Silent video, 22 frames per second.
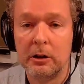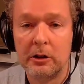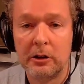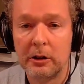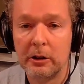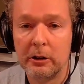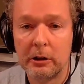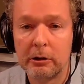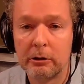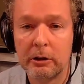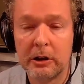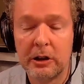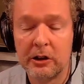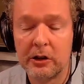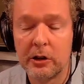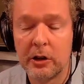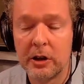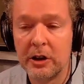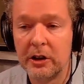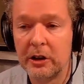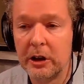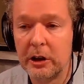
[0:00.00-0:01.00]
to
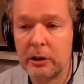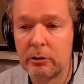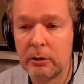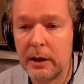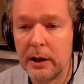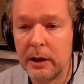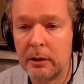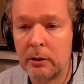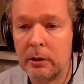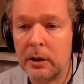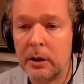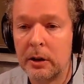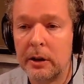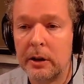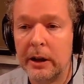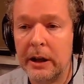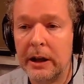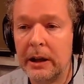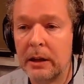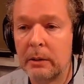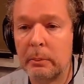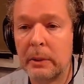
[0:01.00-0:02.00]
criticise Israel
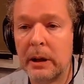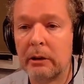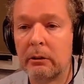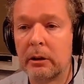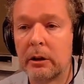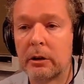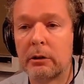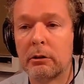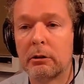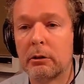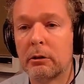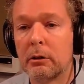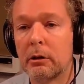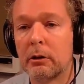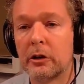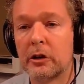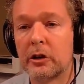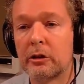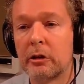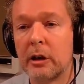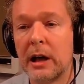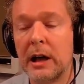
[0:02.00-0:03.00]
in America or
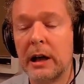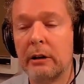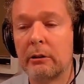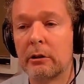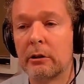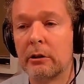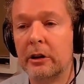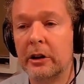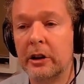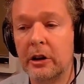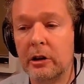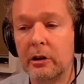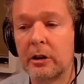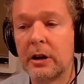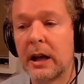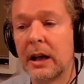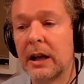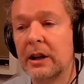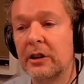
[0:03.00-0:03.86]
Australia or in the UK